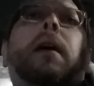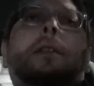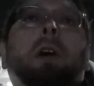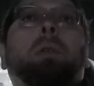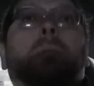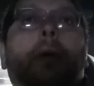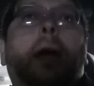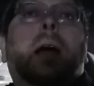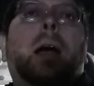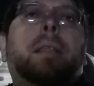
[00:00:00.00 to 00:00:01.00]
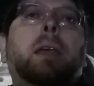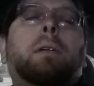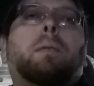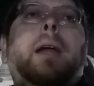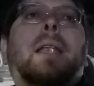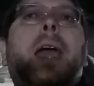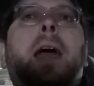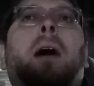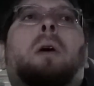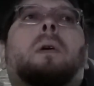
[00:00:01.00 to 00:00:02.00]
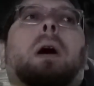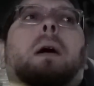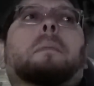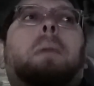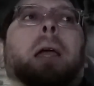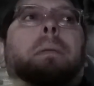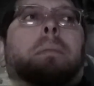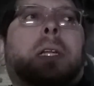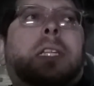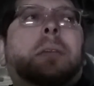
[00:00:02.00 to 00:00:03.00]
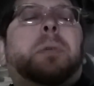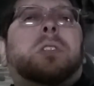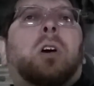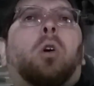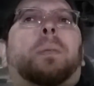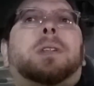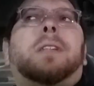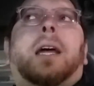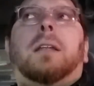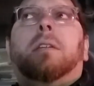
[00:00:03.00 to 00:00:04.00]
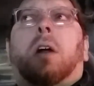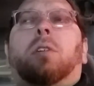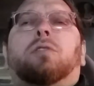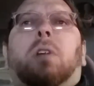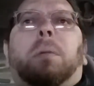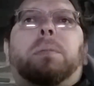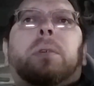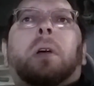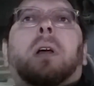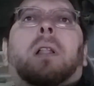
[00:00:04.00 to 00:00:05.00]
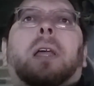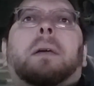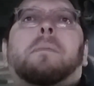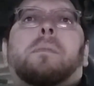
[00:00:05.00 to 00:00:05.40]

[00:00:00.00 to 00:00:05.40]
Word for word: so I think right now my my deepest hope is that Donald Trump, like